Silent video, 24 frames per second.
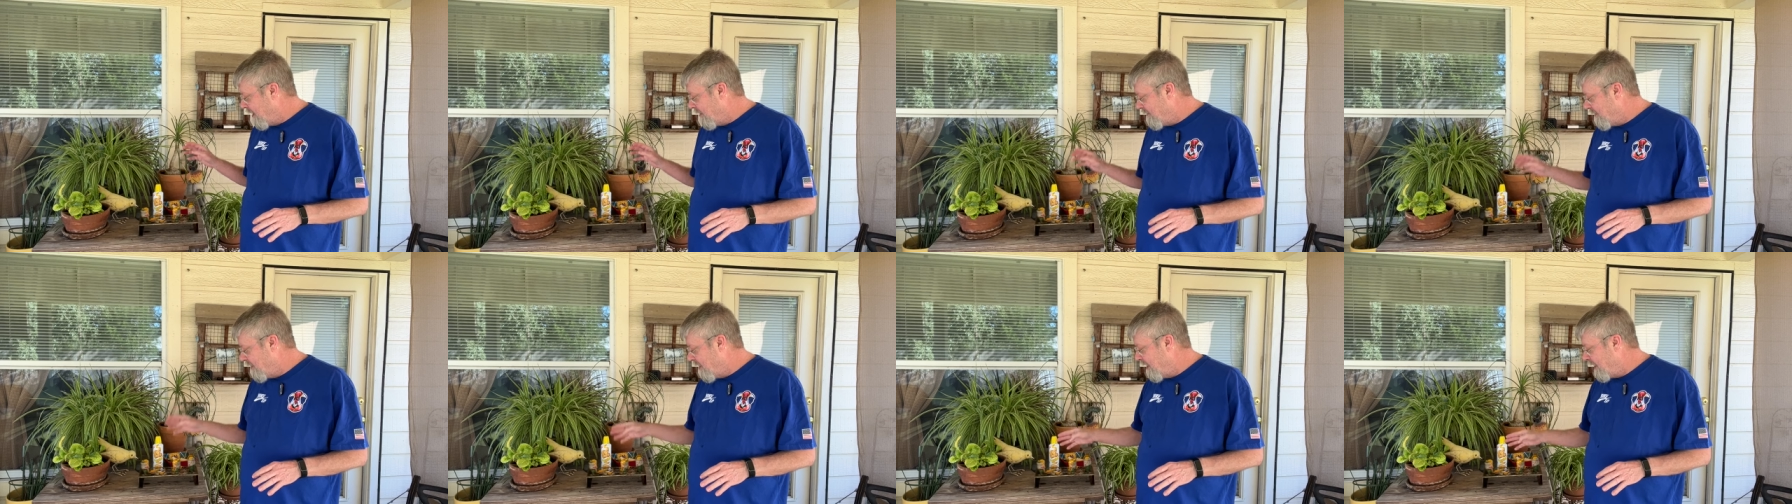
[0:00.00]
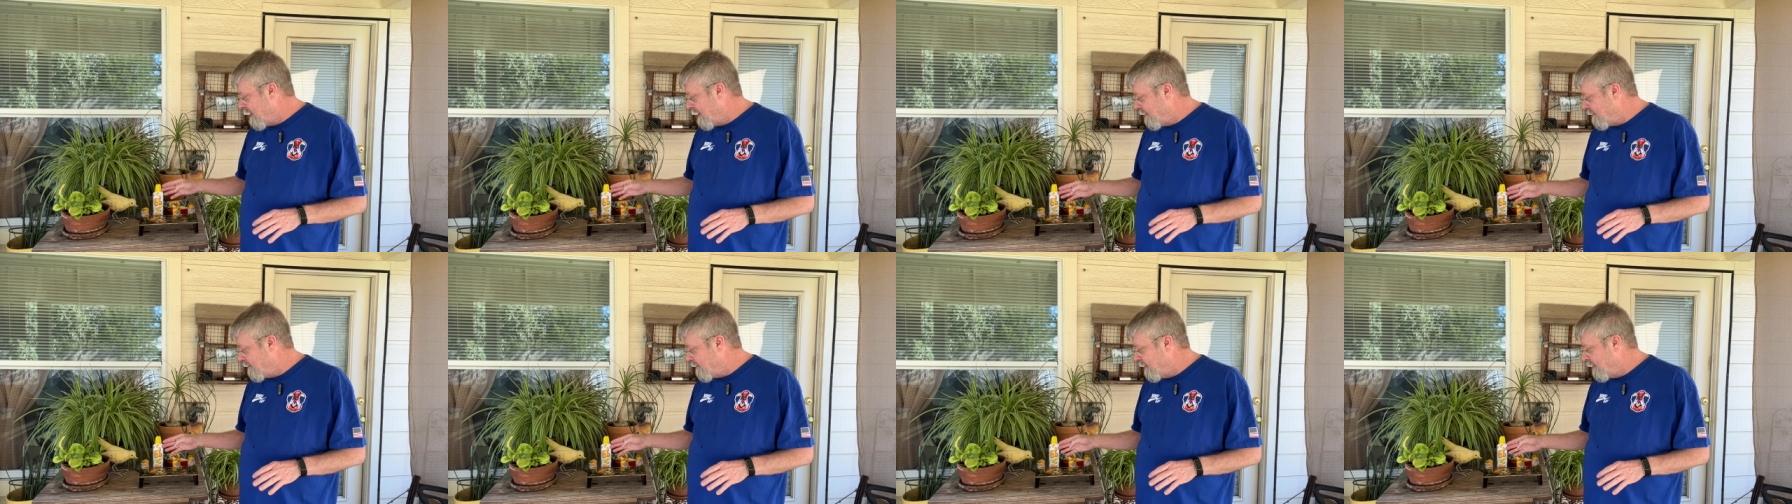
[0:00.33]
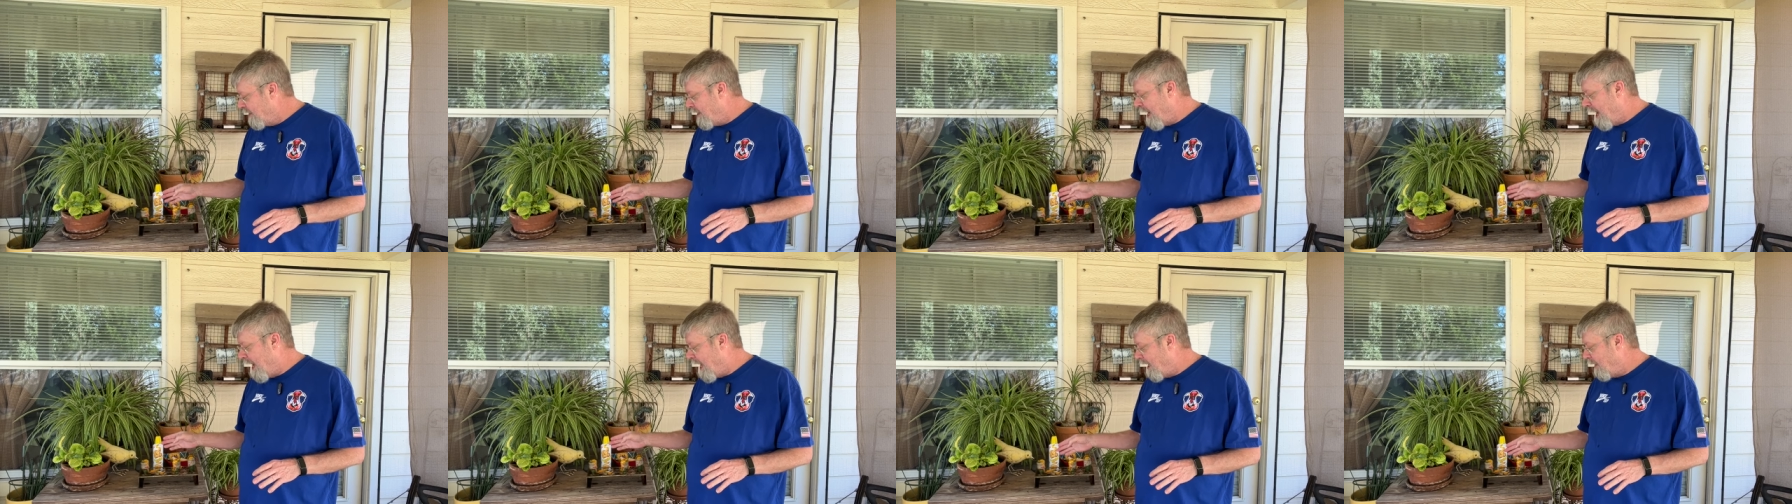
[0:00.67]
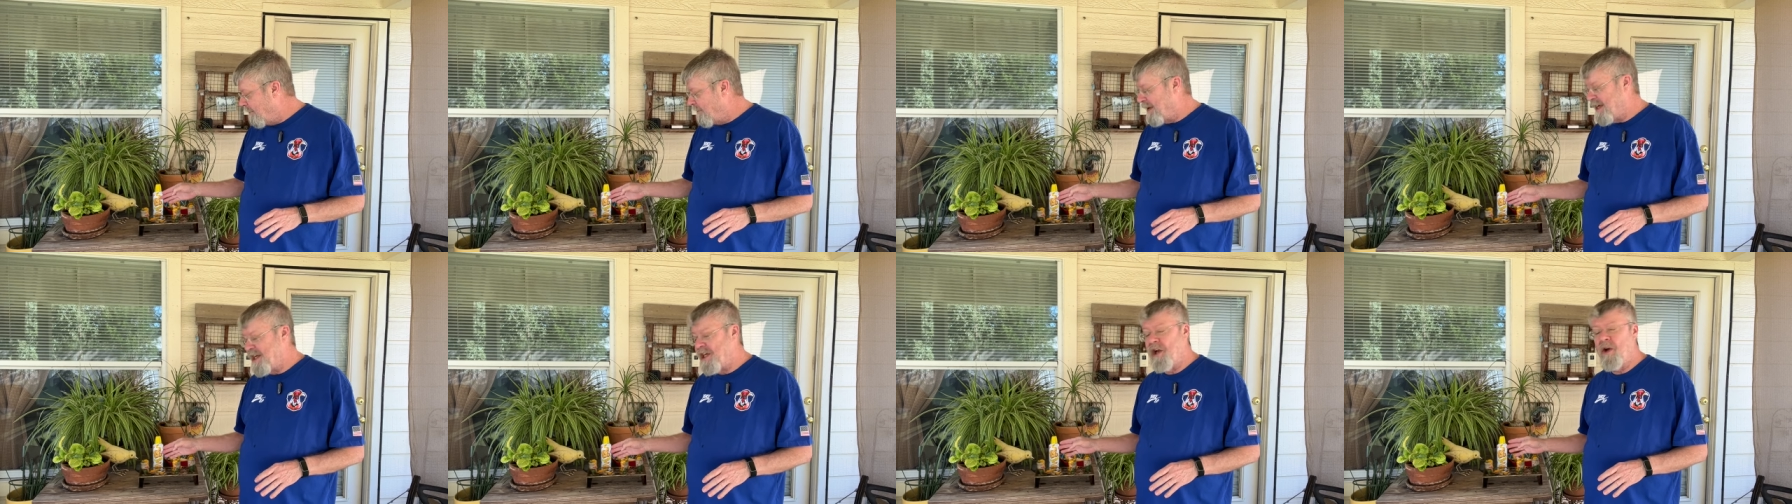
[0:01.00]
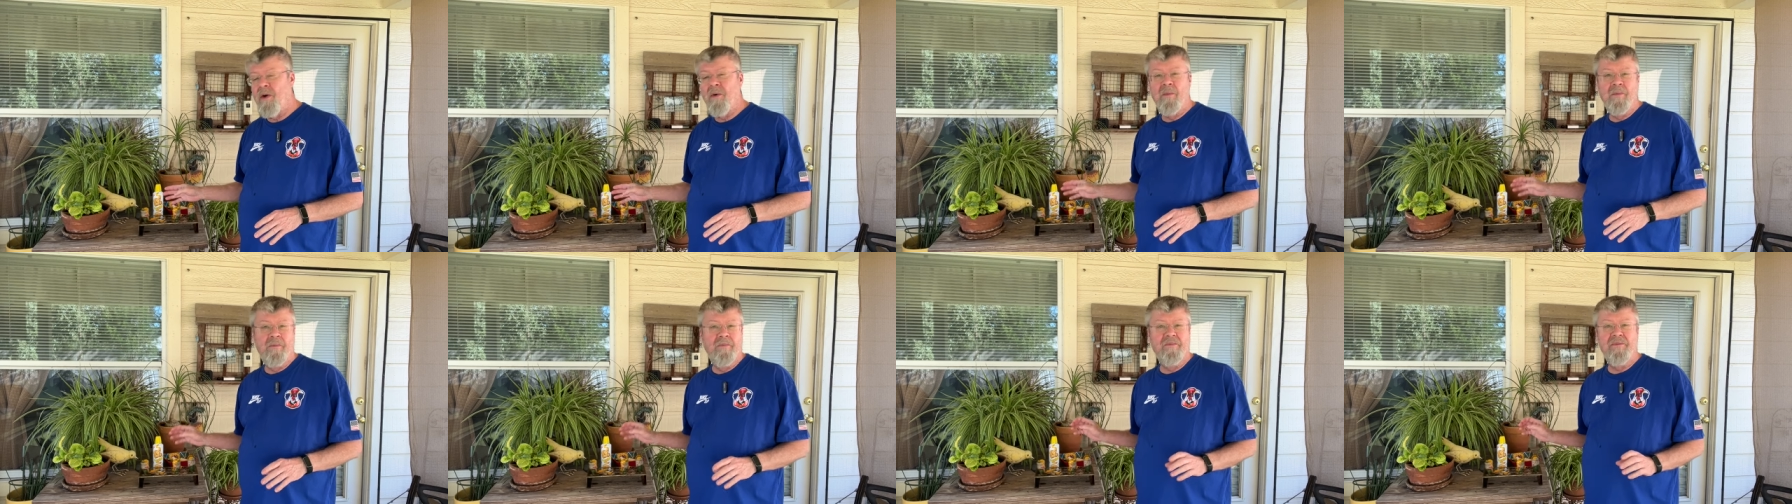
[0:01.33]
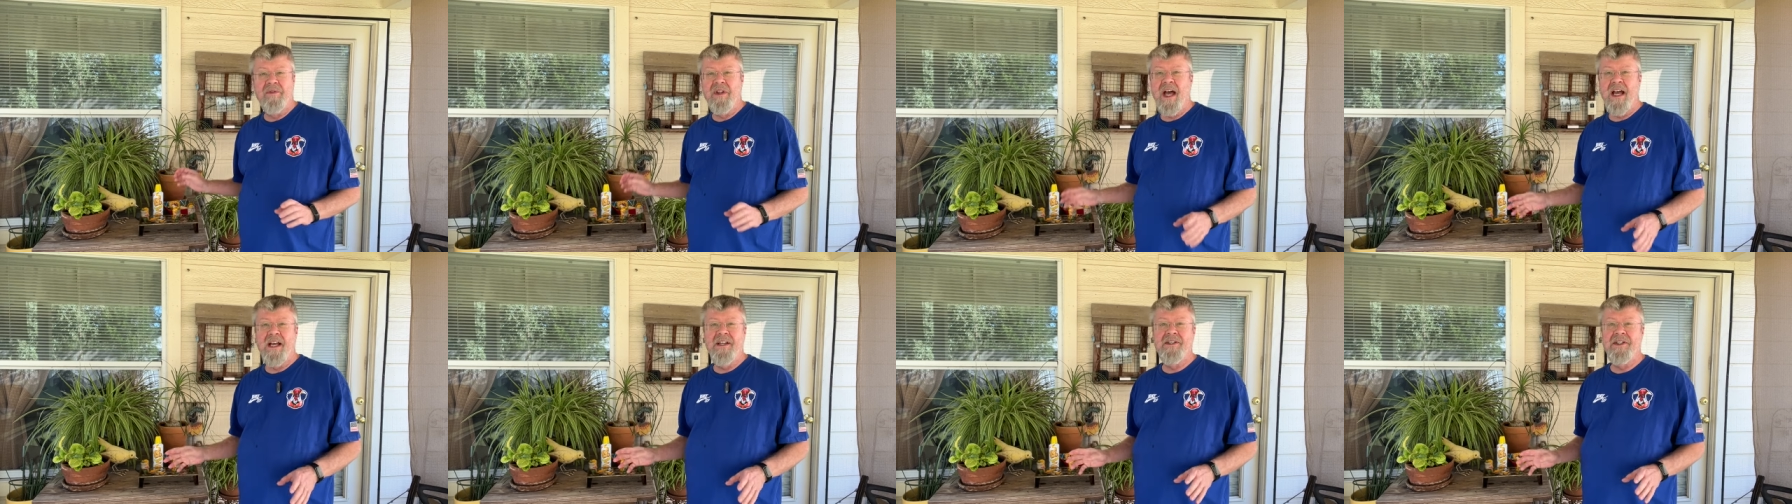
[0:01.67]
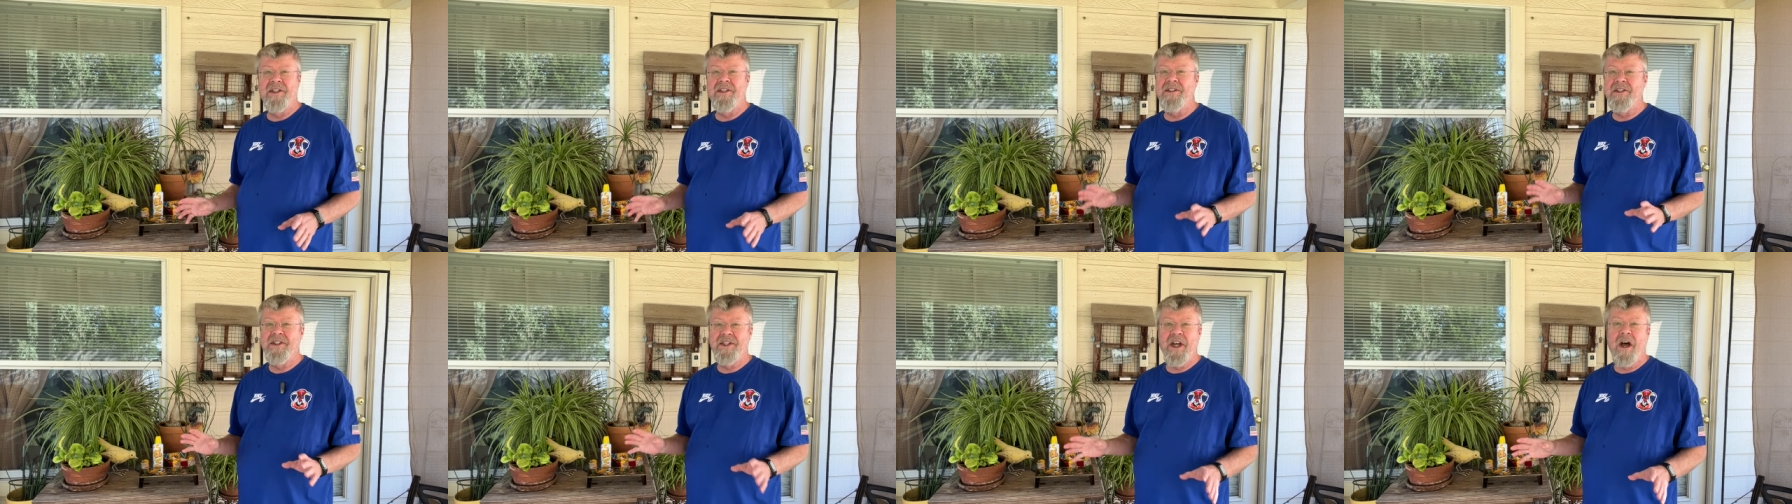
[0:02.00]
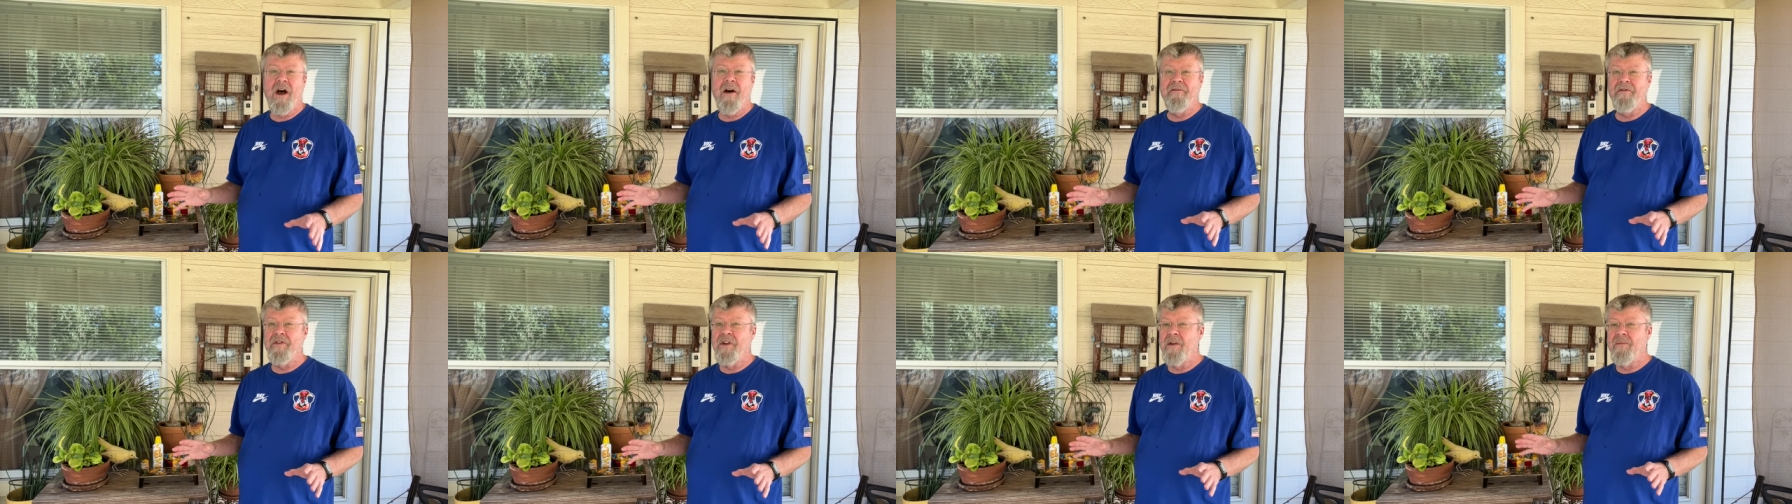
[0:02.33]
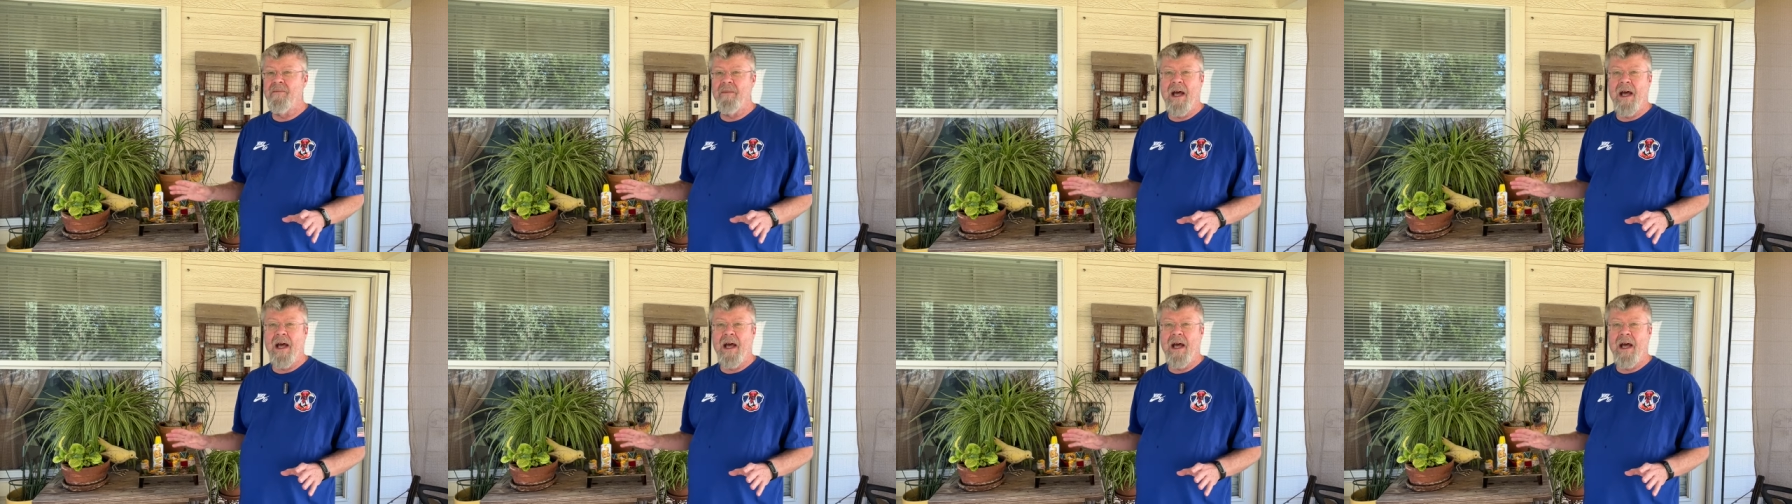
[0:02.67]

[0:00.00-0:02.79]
The the jalapeno, nice and soft.